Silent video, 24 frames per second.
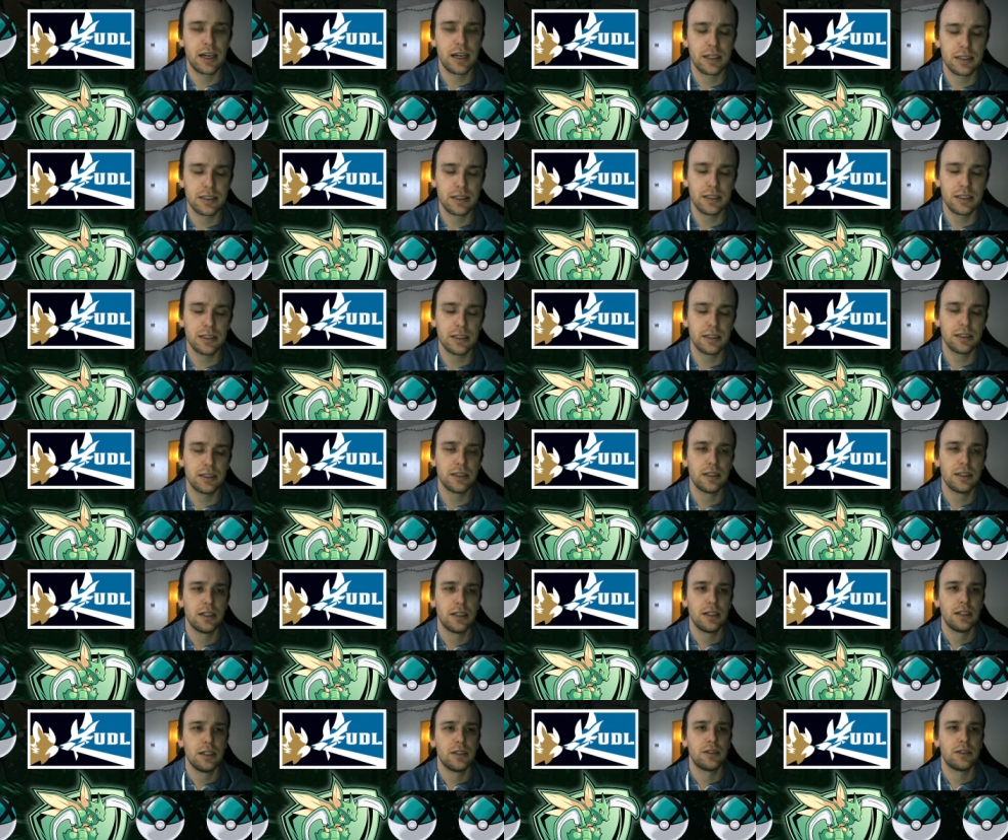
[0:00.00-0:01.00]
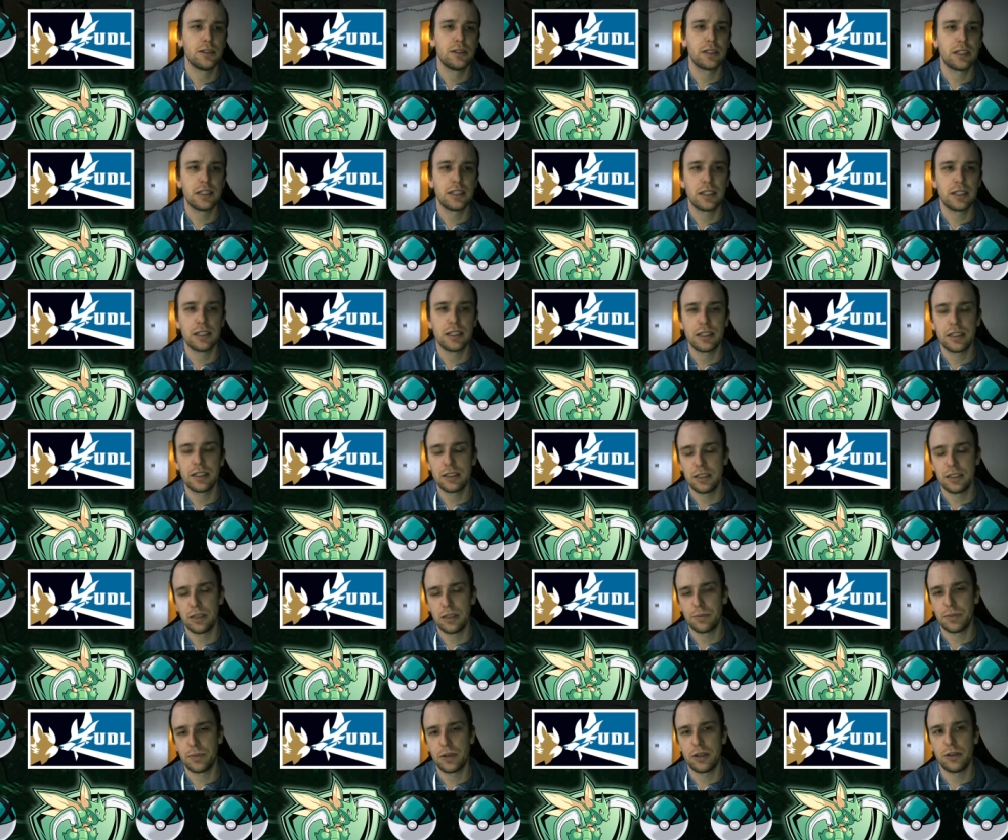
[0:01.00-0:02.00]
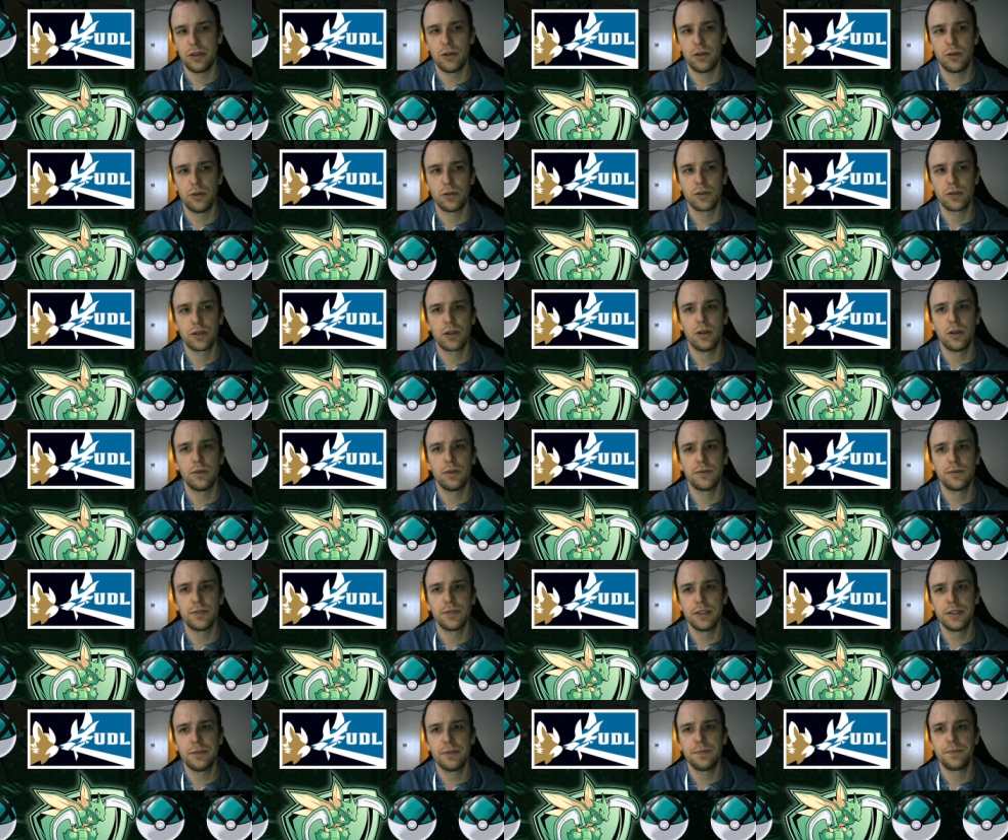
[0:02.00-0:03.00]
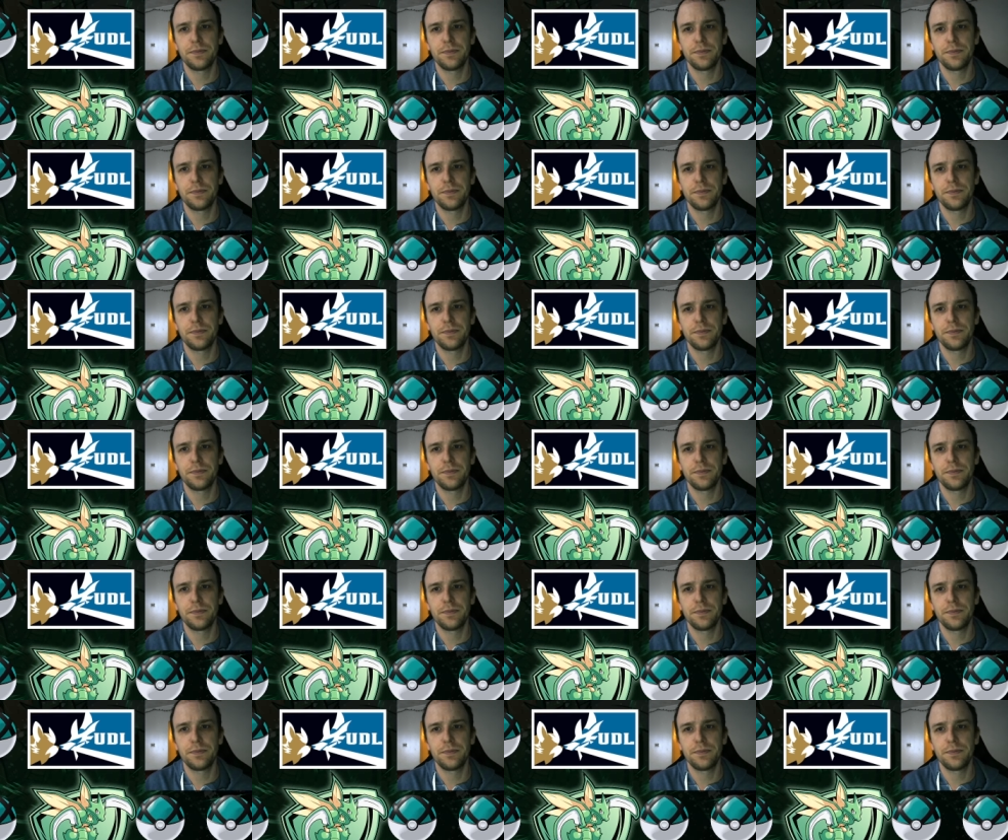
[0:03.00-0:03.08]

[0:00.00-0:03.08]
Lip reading: in and heal up our own Comfey.